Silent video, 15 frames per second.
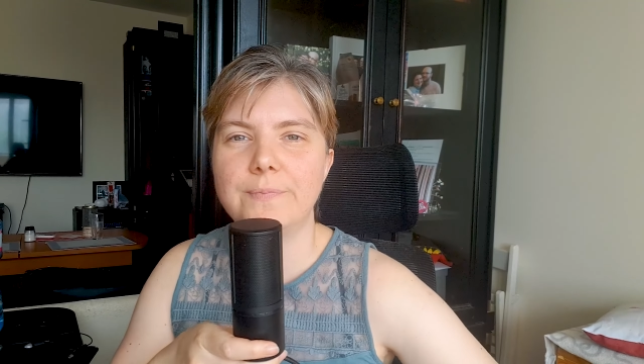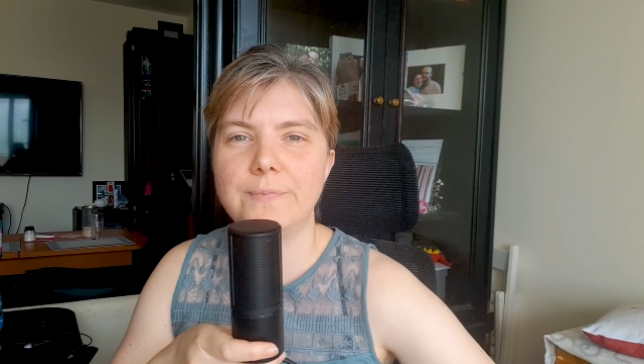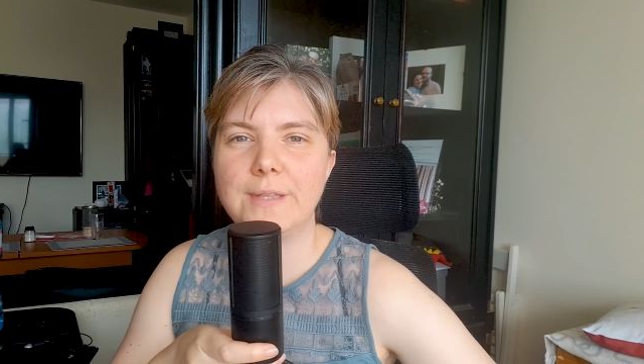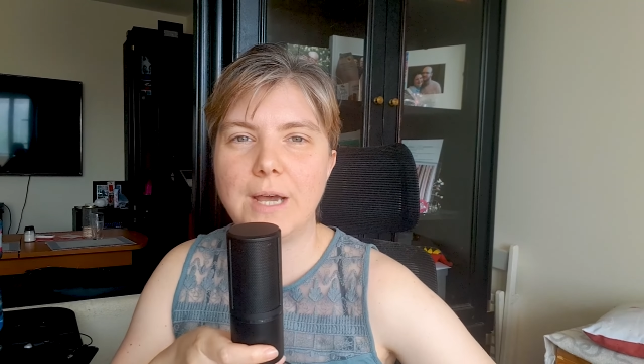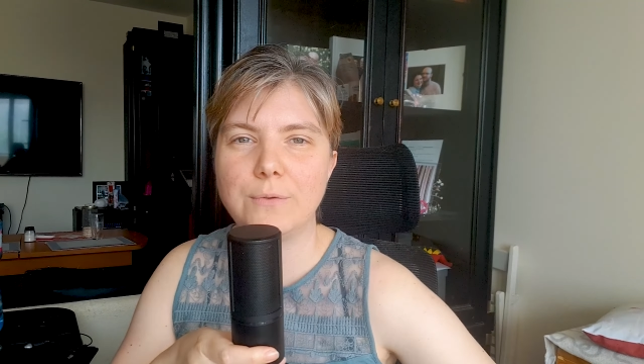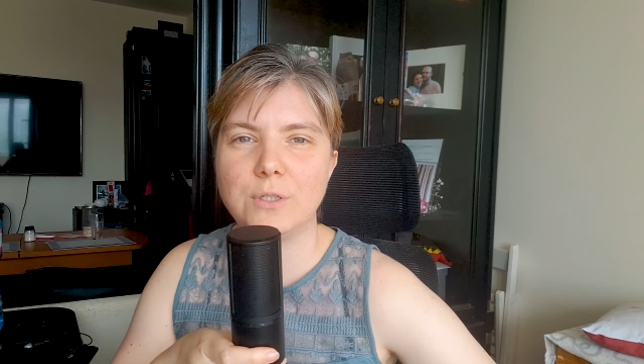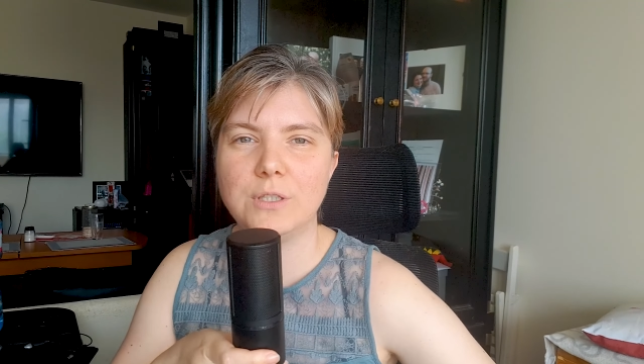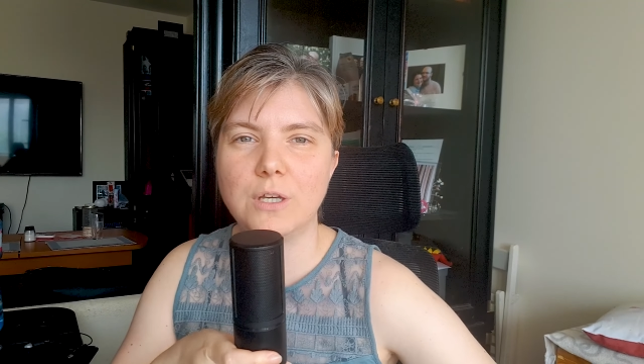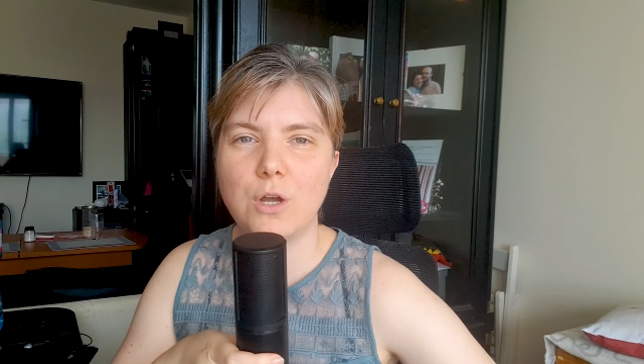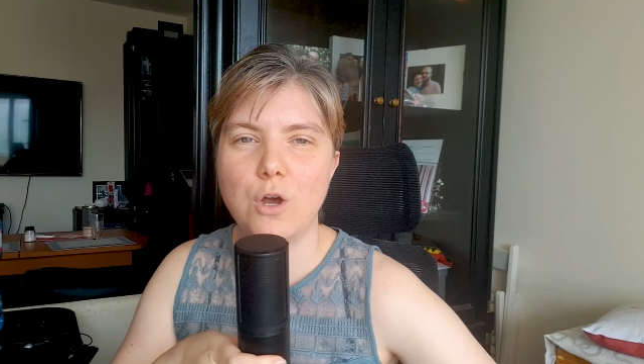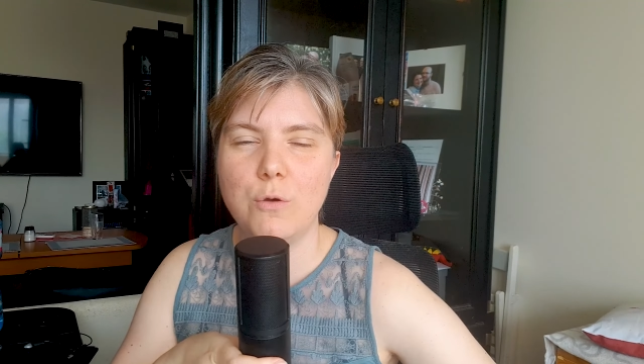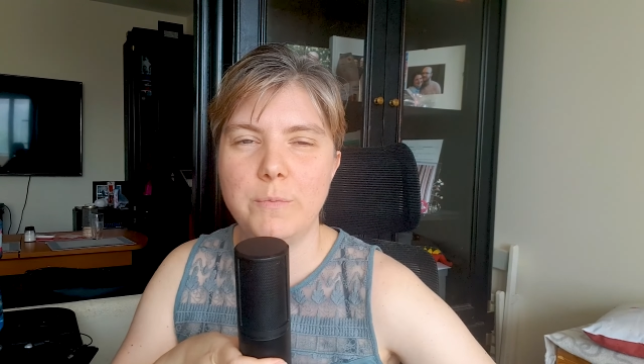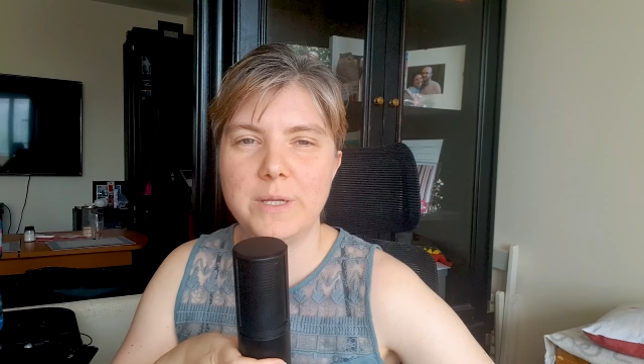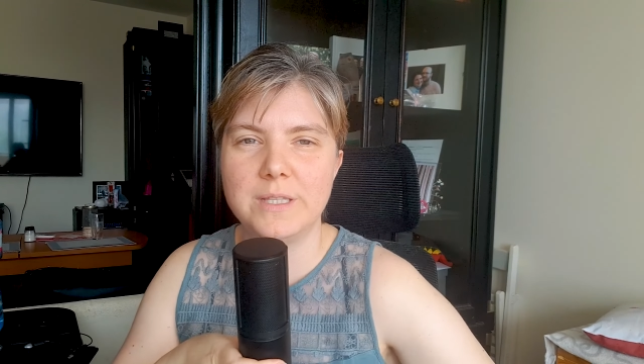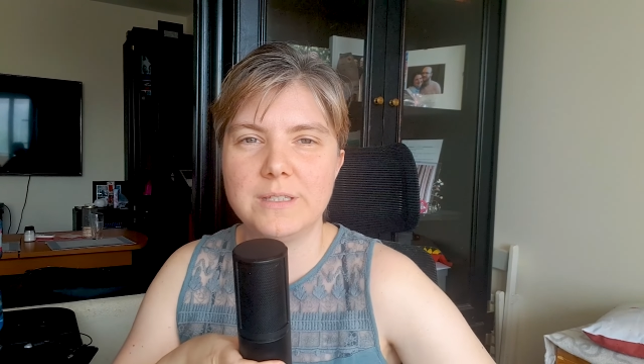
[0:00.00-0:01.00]
down in the
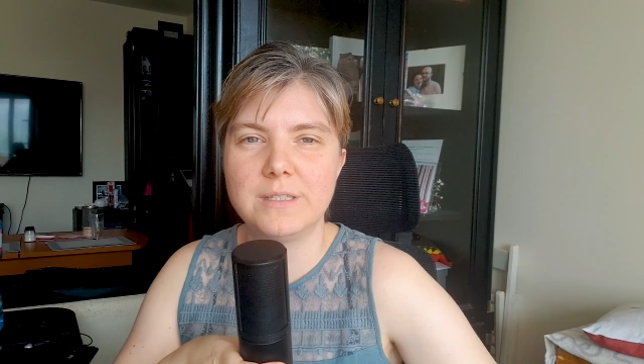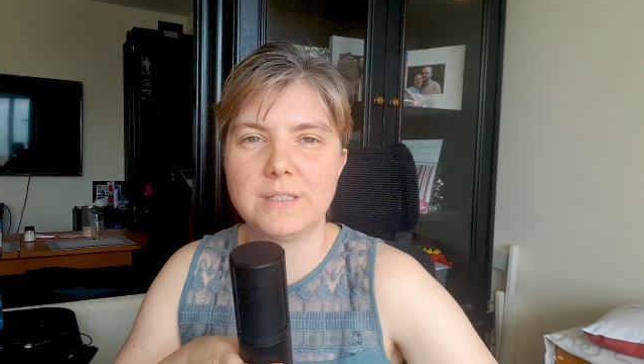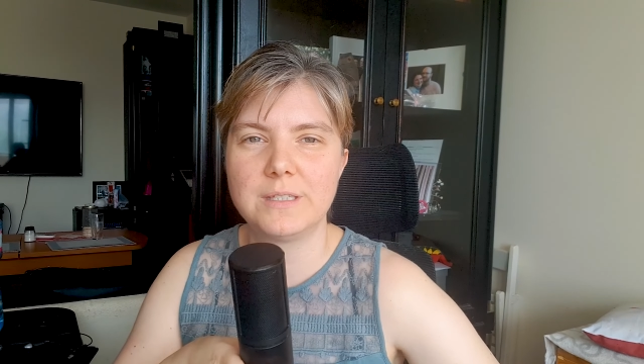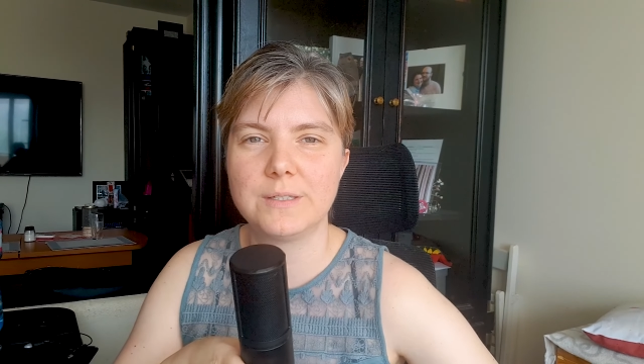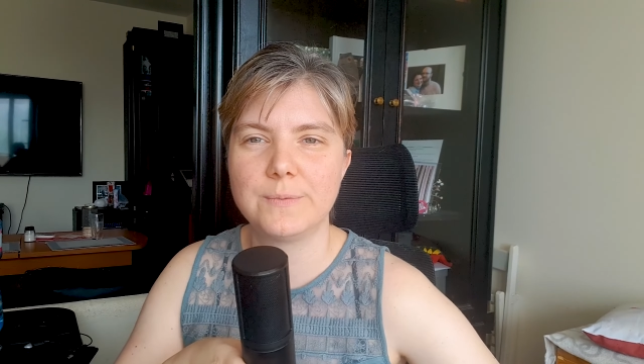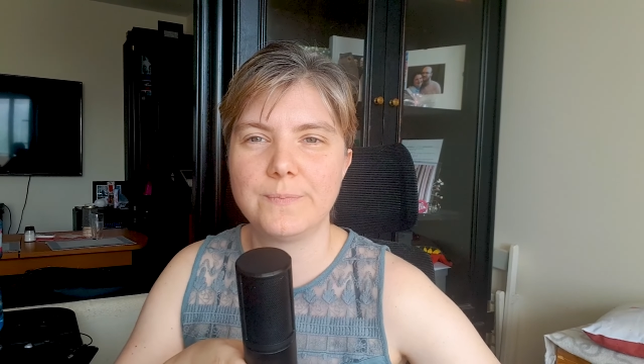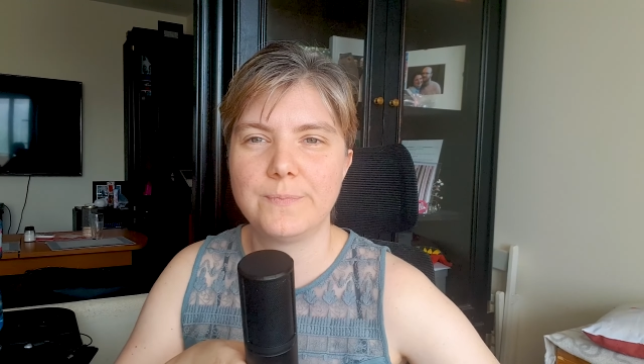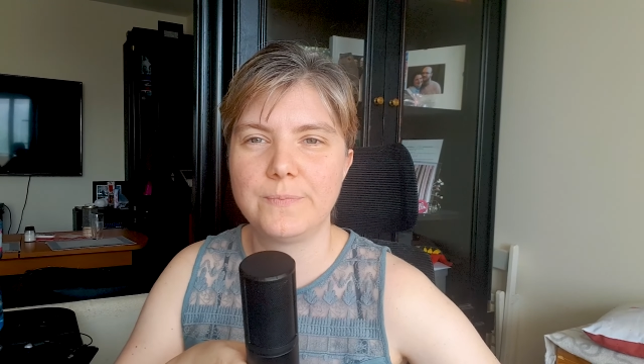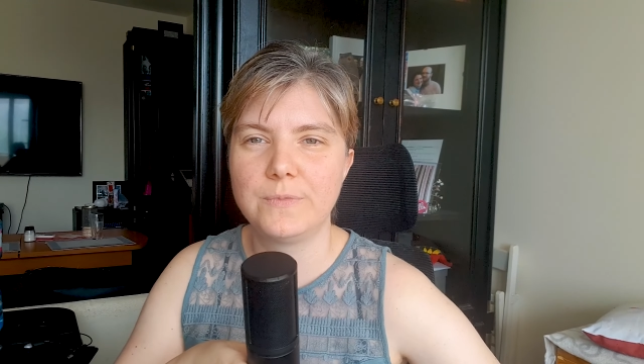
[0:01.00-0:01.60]
comments.